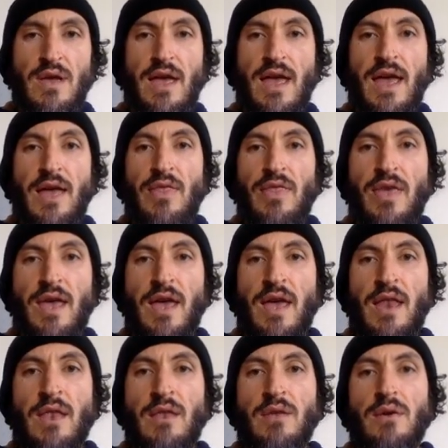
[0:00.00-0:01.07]
and
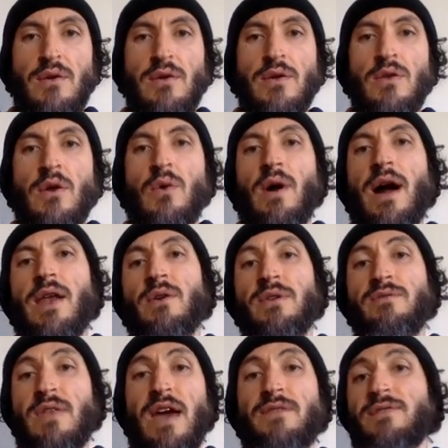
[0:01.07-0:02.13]
then I don't
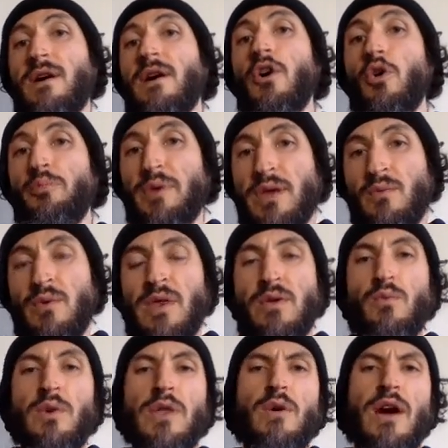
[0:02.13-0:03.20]
even have to open.
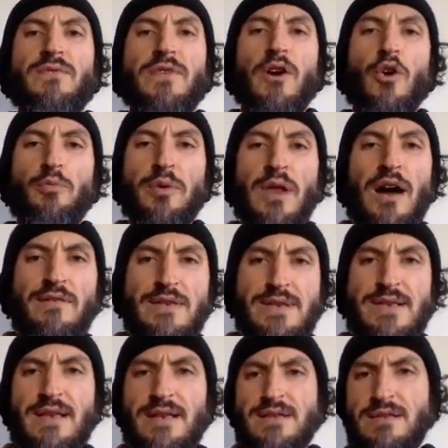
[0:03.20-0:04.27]
When you have to open,
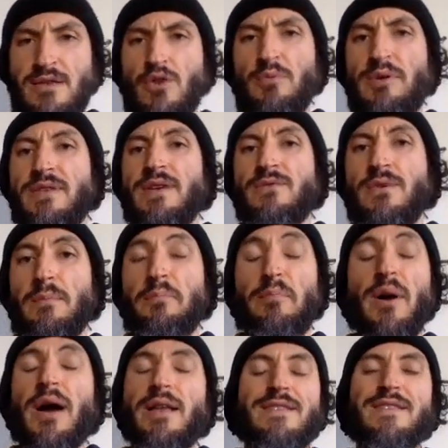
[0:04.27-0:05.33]
obviously that's a little bit different,
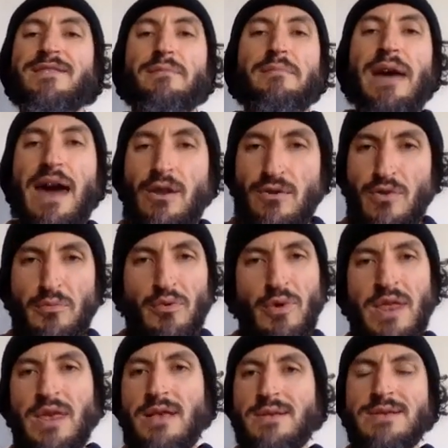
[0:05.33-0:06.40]
but it doesn't matter. The
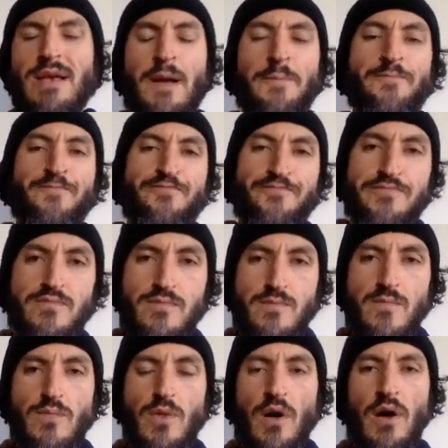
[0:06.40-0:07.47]
point is,
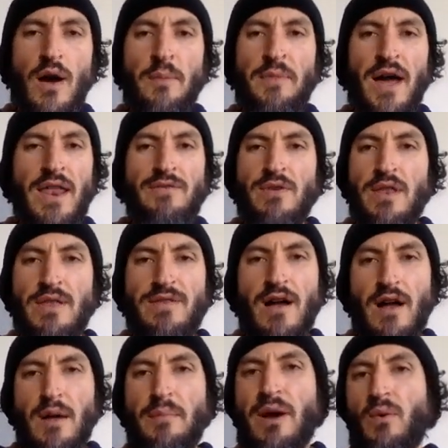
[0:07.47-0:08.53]
I'm not even going to
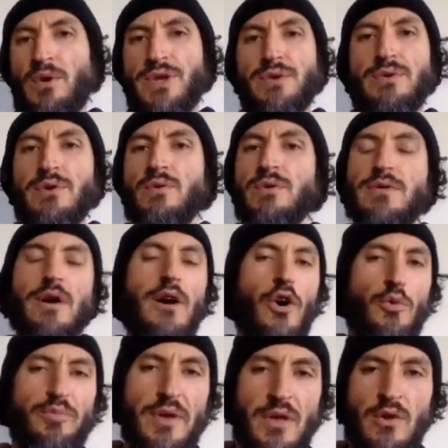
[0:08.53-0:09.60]
talk about what you do with the
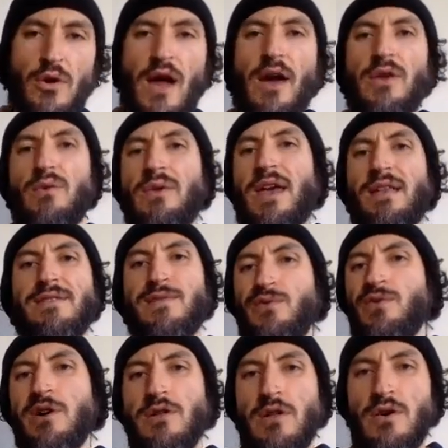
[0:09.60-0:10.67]
open or how you get
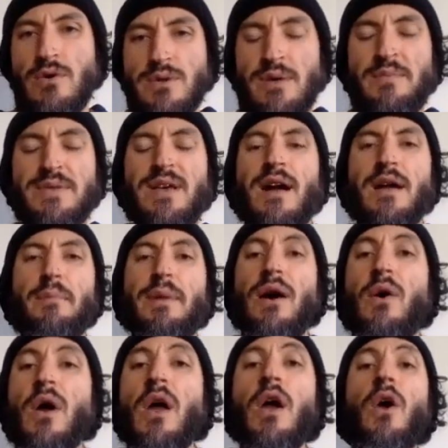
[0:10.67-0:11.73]
to the close. I'm going to talk
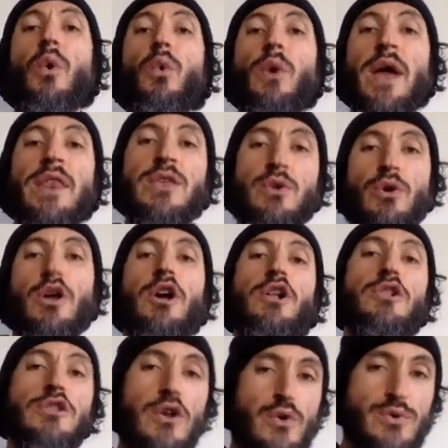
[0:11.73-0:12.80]
about when you're
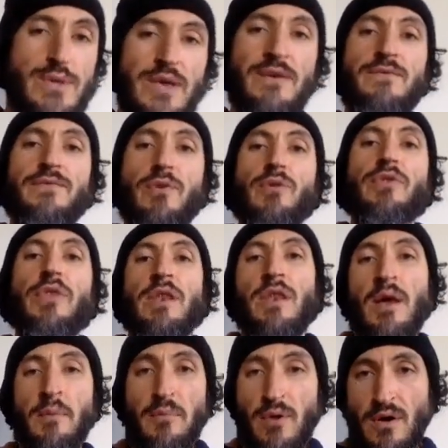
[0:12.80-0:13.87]
closing for the
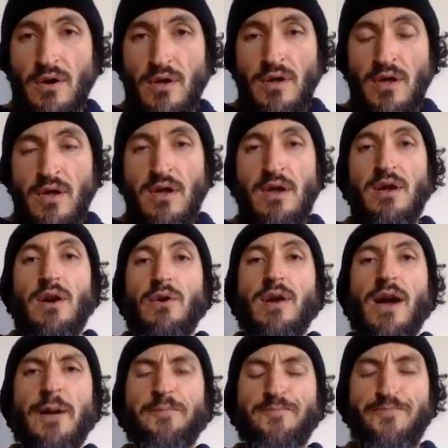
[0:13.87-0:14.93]
number,
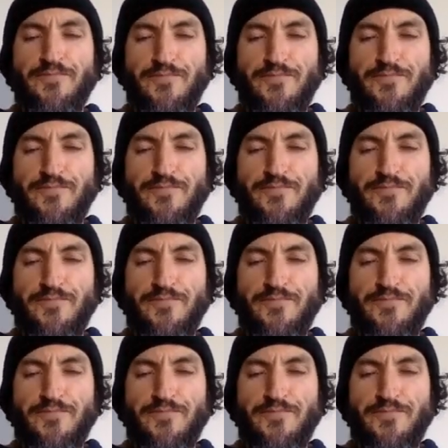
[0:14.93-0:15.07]
okay?